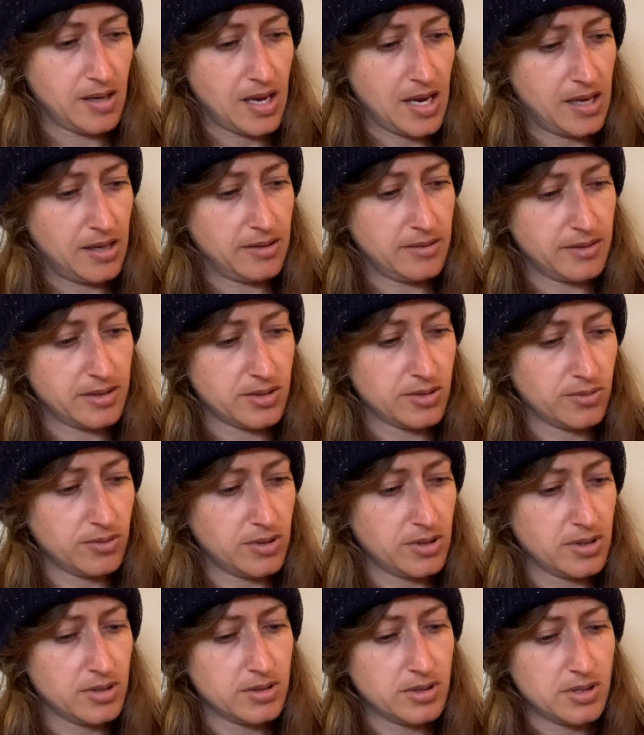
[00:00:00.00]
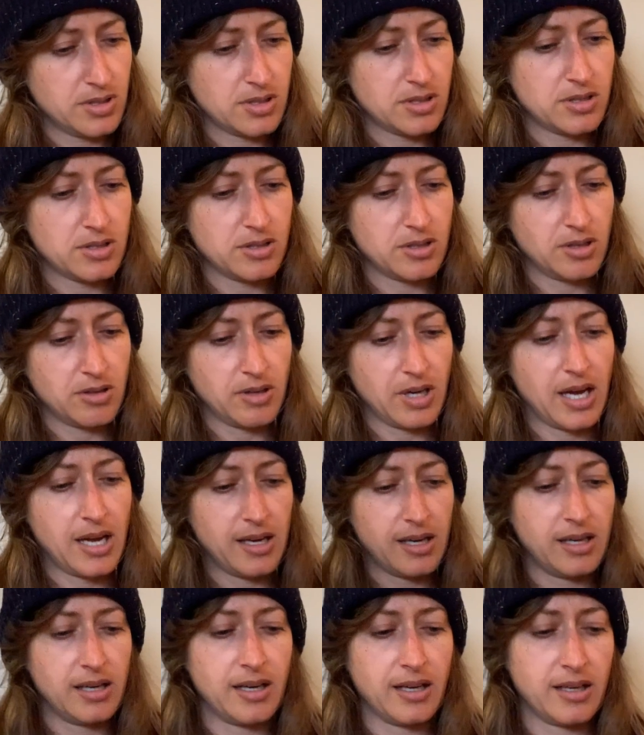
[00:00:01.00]
Eight of Swords.
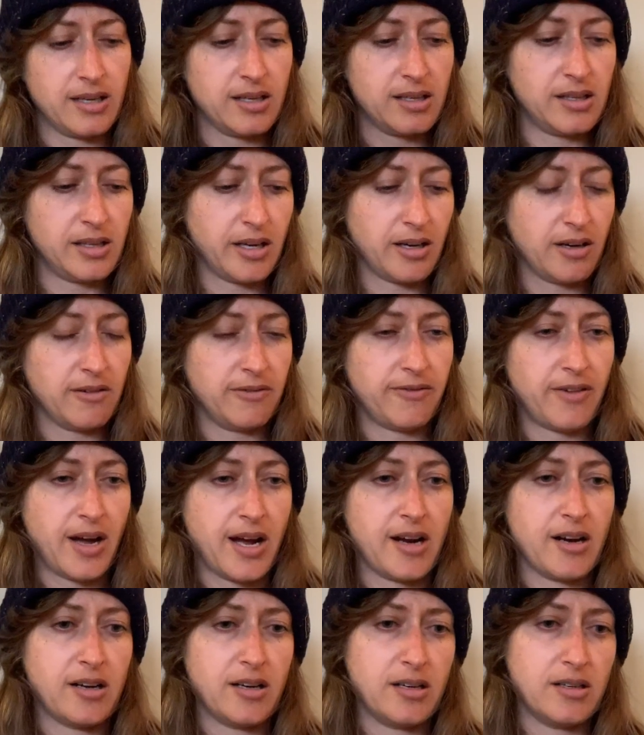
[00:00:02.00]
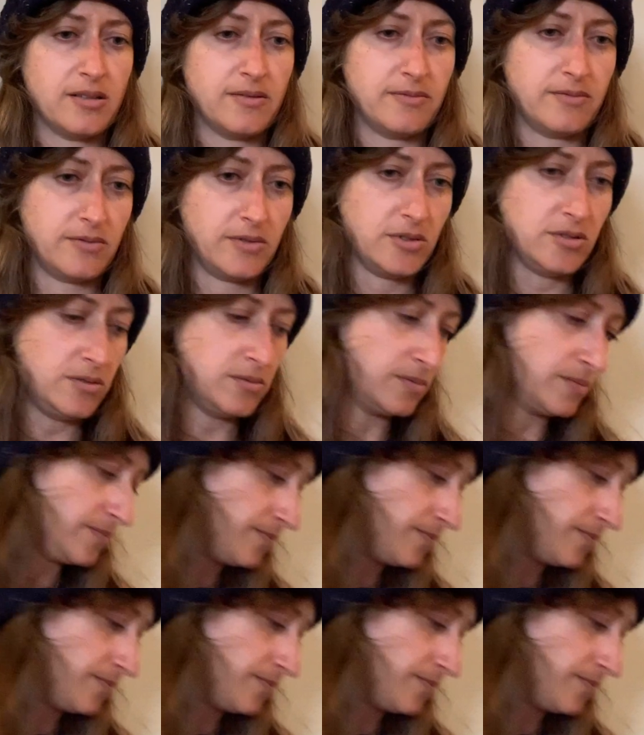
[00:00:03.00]
Okay, can I get a clarifier? Ooh.